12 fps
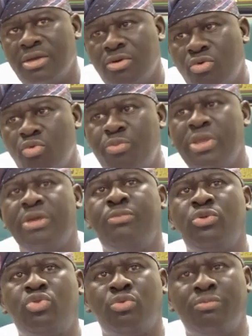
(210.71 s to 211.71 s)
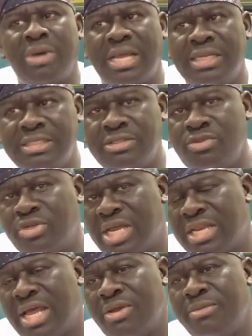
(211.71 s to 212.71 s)
Who will be able to manage it? You
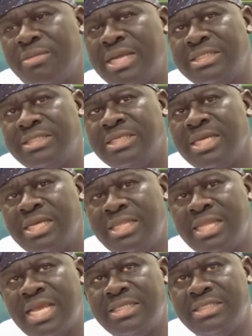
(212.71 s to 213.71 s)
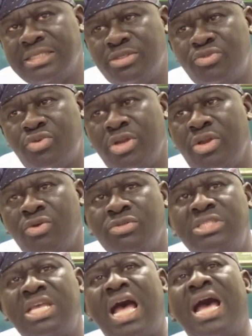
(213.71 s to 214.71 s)
can now imagine 19
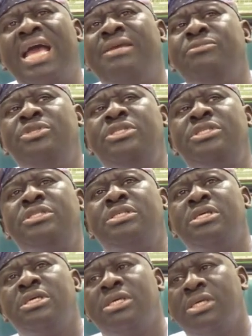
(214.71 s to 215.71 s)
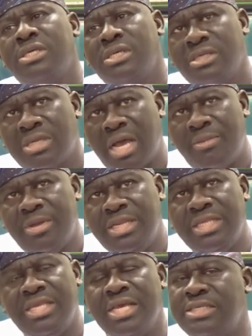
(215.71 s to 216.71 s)
trillion times how
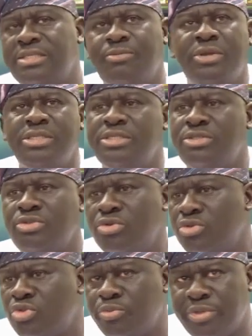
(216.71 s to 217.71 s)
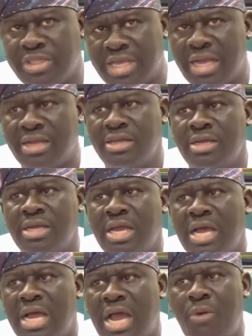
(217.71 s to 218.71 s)
many years the person is going to be there.
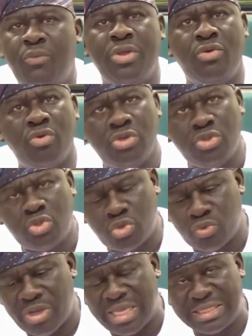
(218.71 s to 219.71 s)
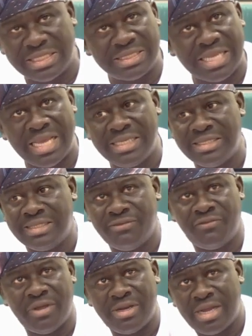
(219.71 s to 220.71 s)
Are we going to exercise
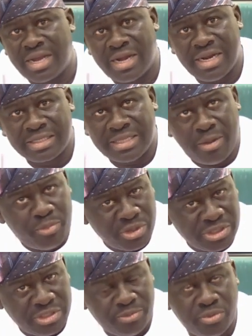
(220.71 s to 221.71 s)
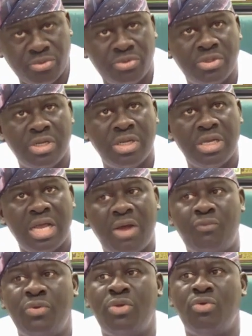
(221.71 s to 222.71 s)
the federal character principles?
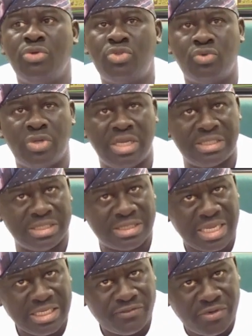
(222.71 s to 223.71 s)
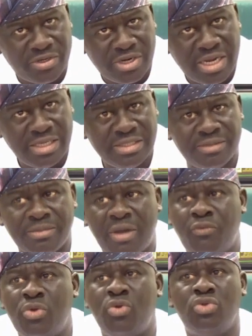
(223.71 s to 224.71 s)
Are we going to exercise federalism?
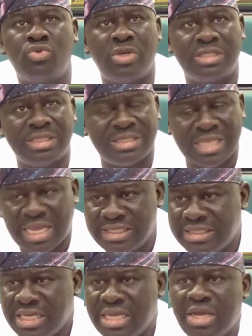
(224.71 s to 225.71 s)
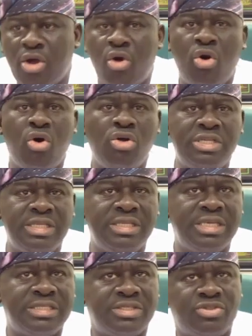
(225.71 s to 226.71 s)
Are we going to exercise all the
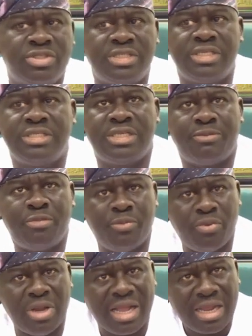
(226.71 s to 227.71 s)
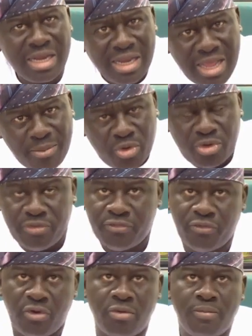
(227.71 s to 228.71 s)
necessary things that people are clamoring
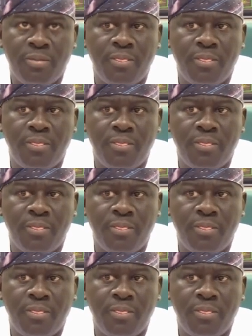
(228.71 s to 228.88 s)
for?